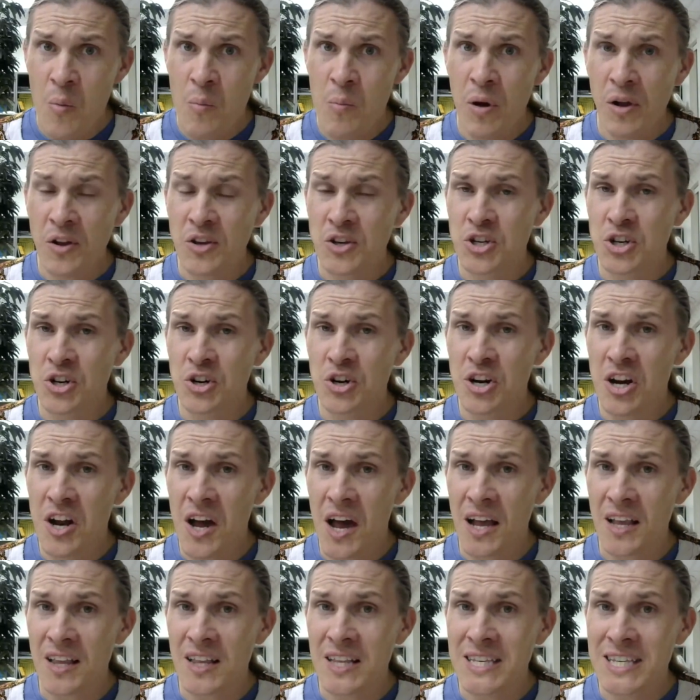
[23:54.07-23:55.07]
but you're
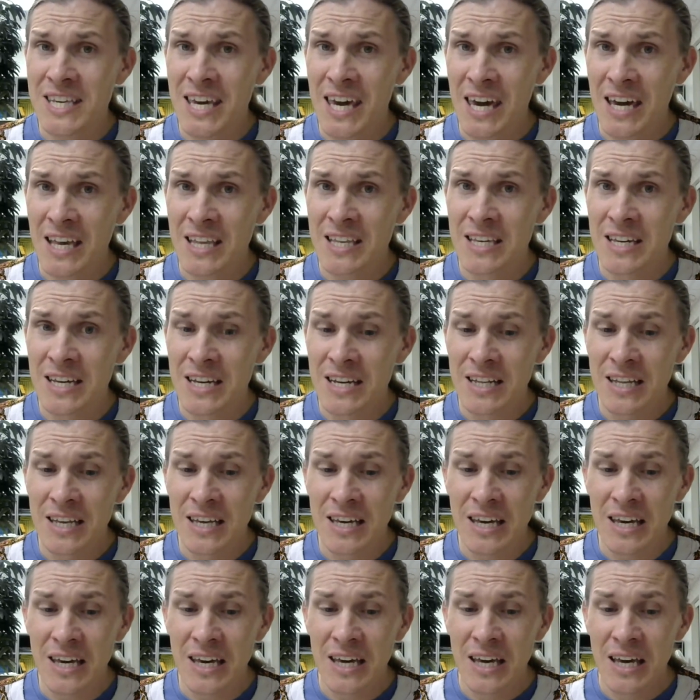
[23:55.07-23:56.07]
not
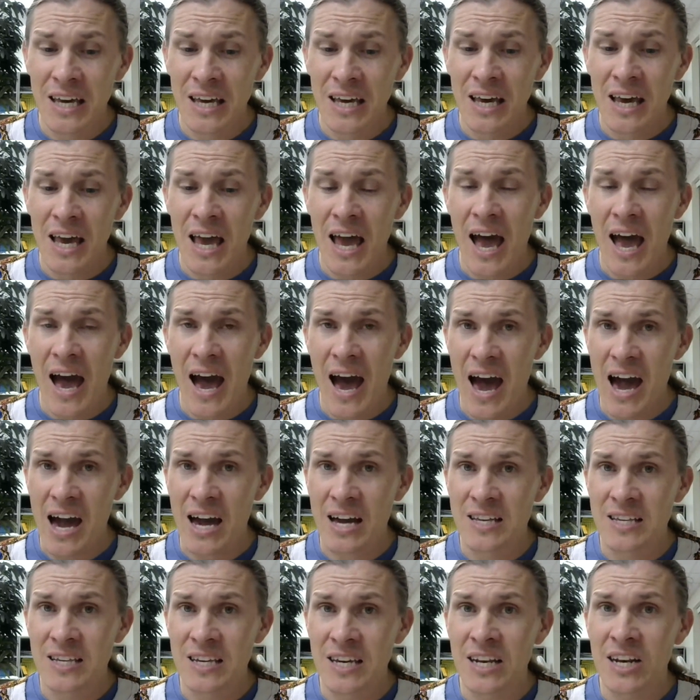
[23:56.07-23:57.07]
technically
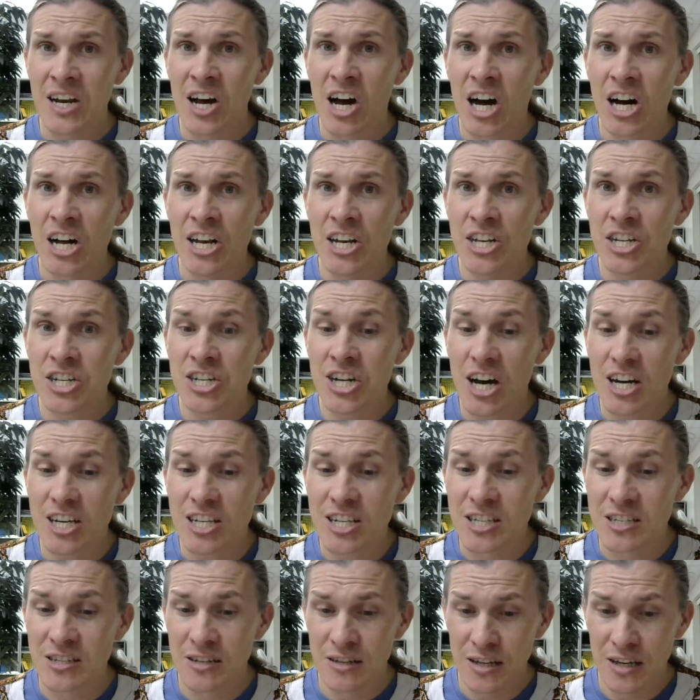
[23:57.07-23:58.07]
acting
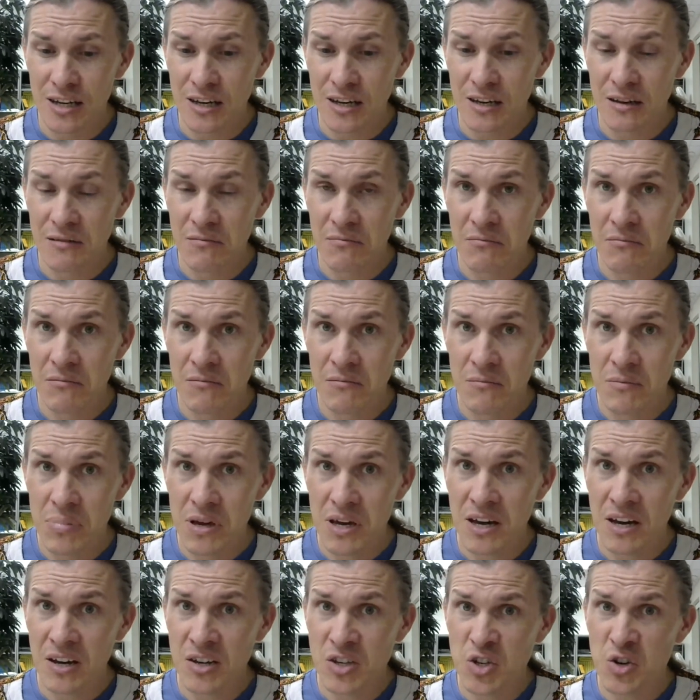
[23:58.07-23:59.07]
unjustly
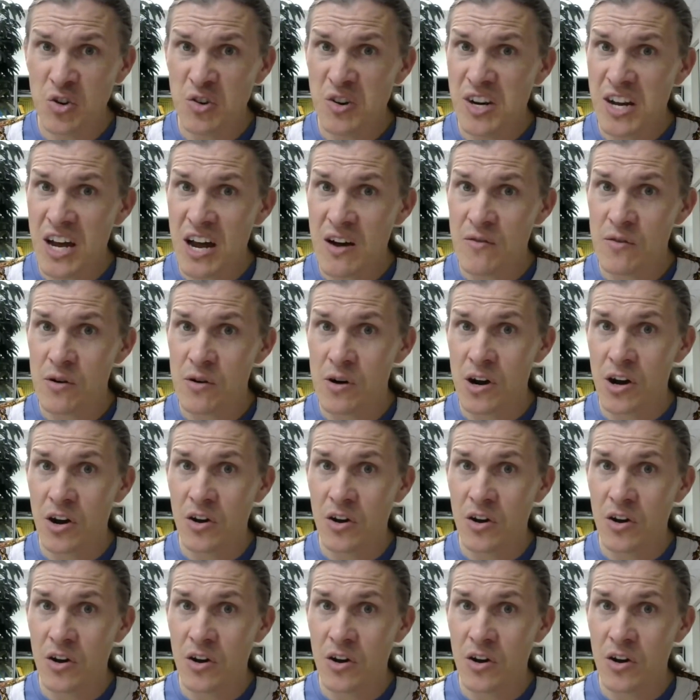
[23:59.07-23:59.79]
because you never